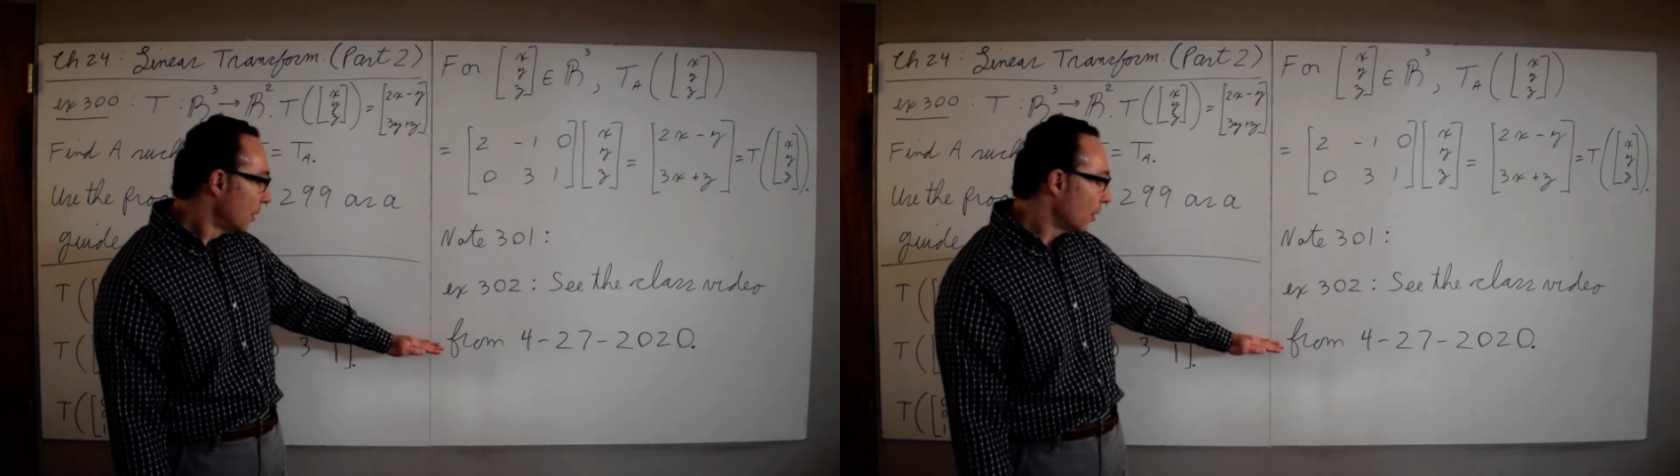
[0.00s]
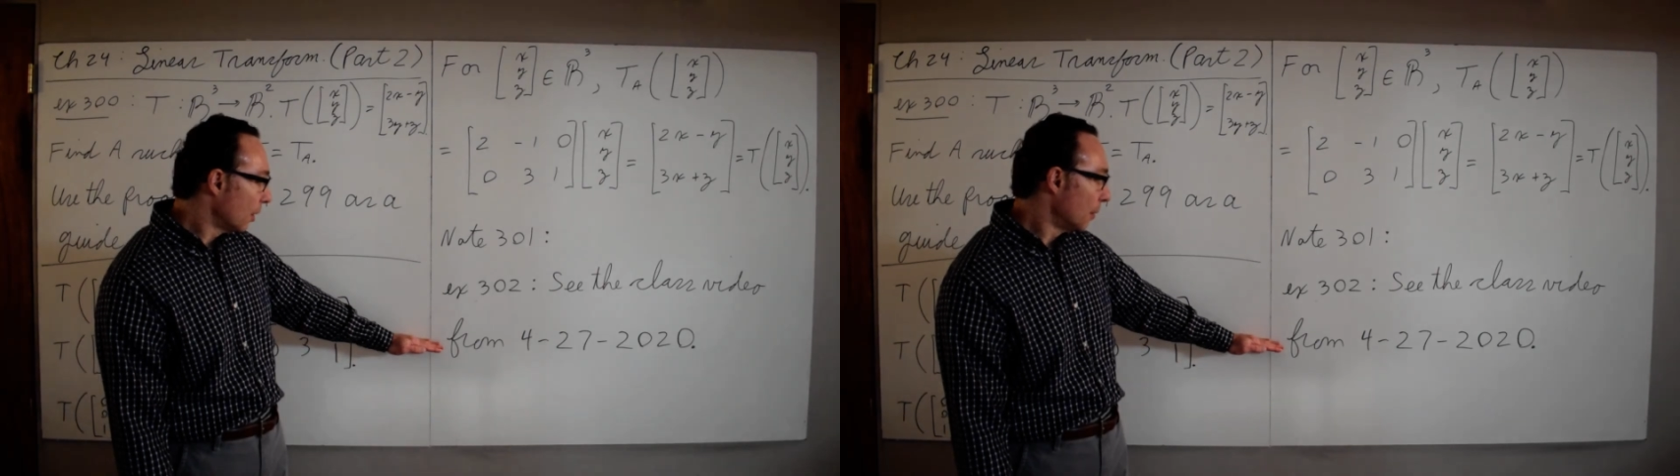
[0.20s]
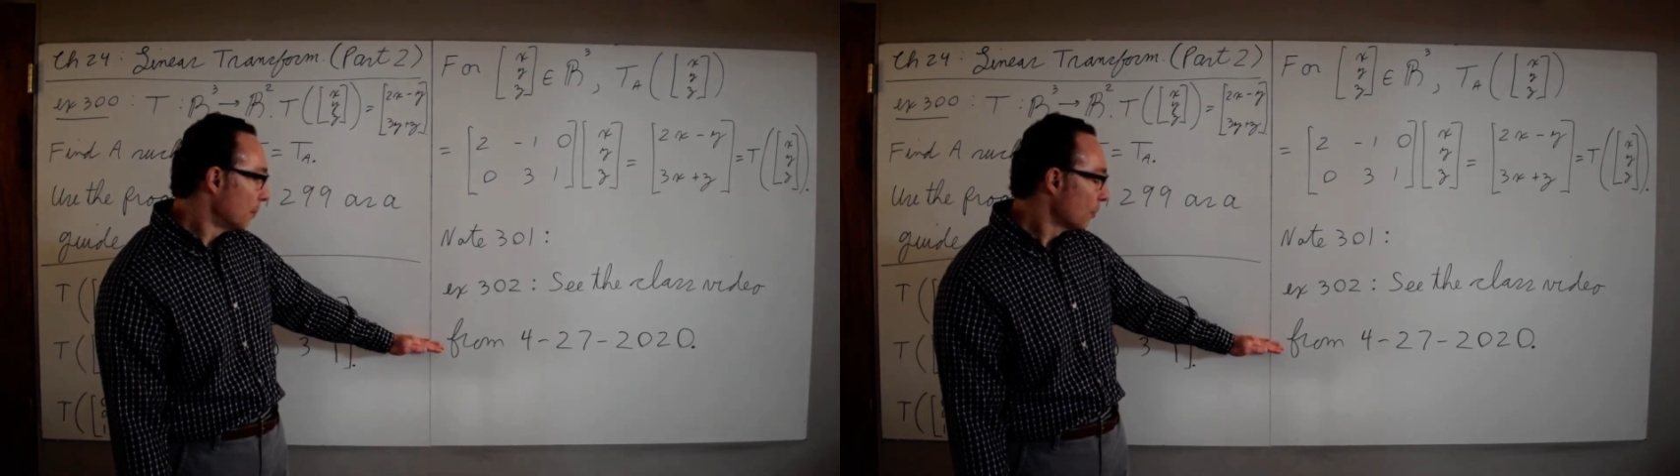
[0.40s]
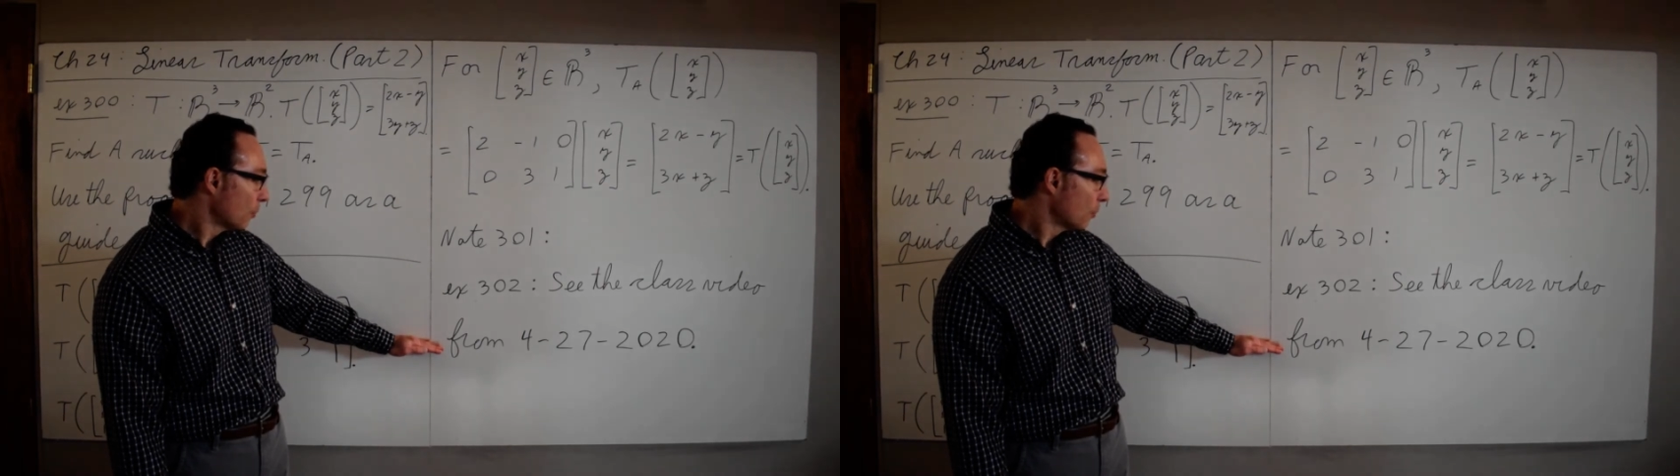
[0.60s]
from